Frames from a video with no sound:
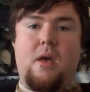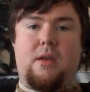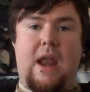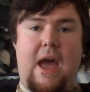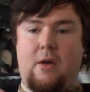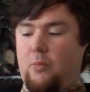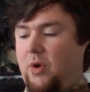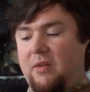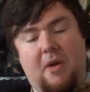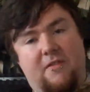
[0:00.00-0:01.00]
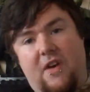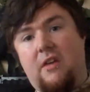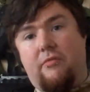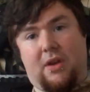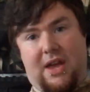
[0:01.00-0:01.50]
Now, one of my
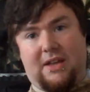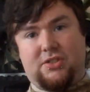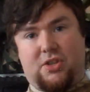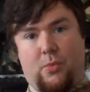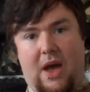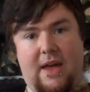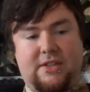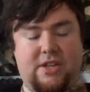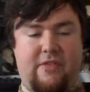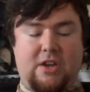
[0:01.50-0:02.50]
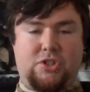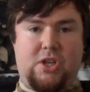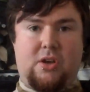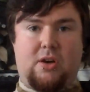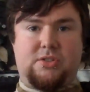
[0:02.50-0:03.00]
favourite kits to wear is I've actually
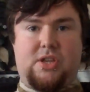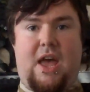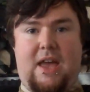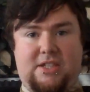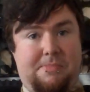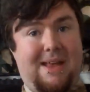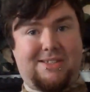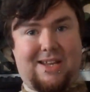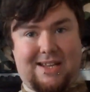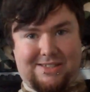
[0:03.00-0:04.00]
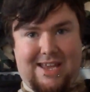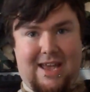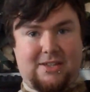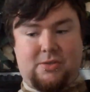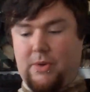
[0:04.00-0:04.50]
got a Spetsnaz
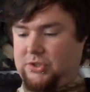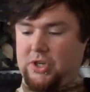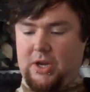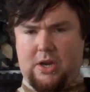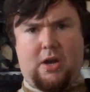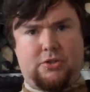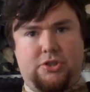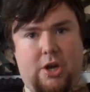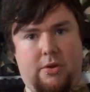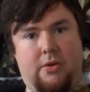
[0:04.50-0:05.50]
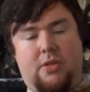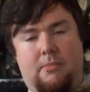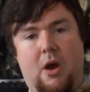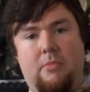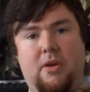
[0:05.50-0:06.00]
kit, which I can't show you at the
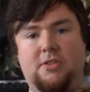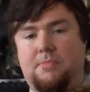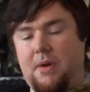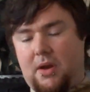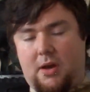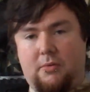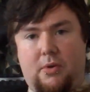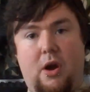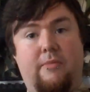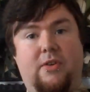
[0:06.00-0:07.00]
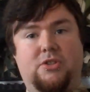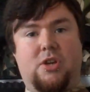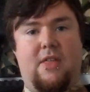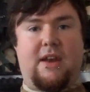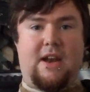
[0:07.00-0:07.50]
moment, but I will hopefully
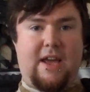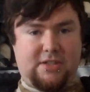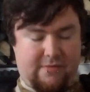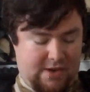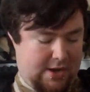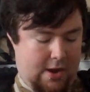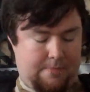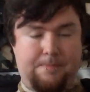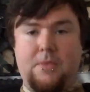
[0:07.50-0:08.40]
show that in a later video,